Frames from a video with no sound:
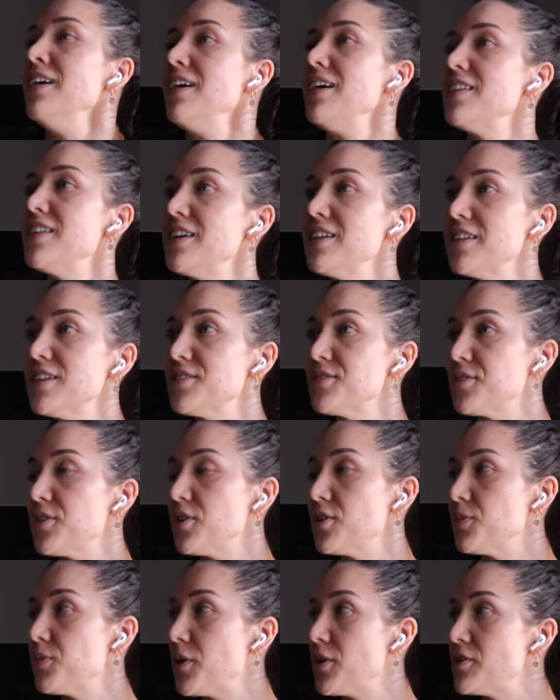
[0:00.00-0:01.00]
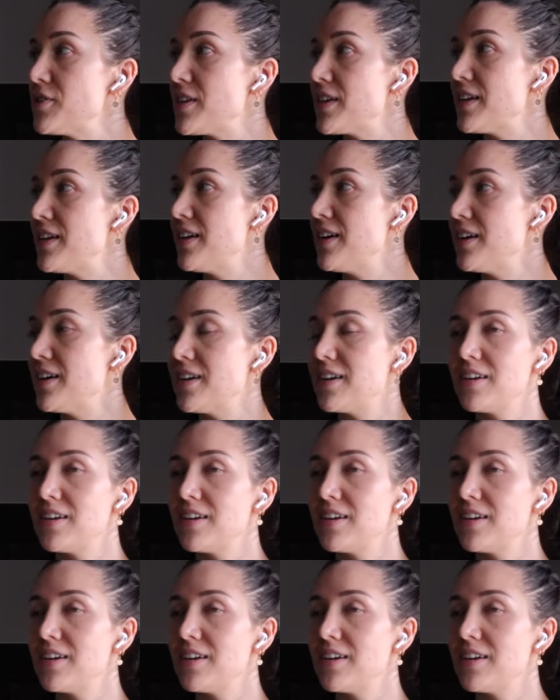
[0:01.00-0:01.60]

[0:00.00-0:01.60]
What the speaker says: I think those are all the posing,